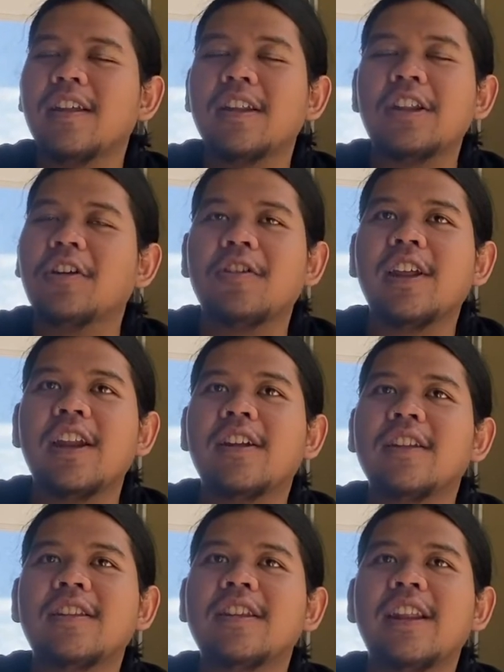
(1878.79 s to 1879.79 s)
No, they
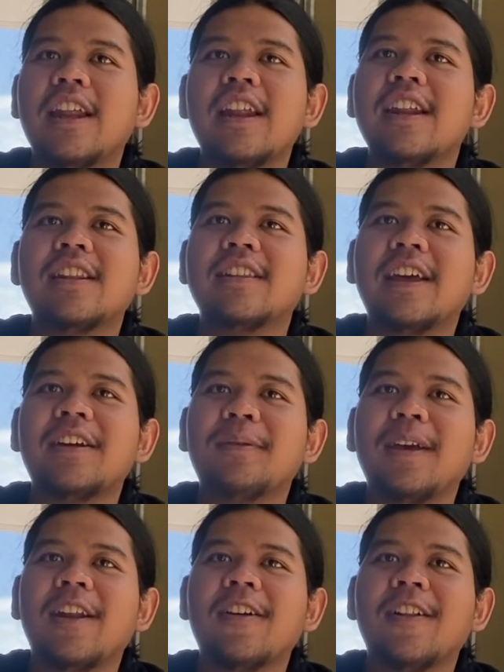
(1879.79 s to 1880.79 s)
didn't take
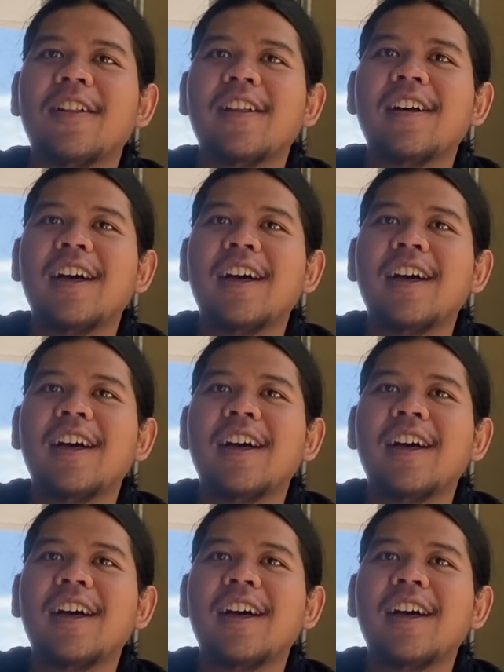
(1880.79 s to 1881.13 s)
me at all.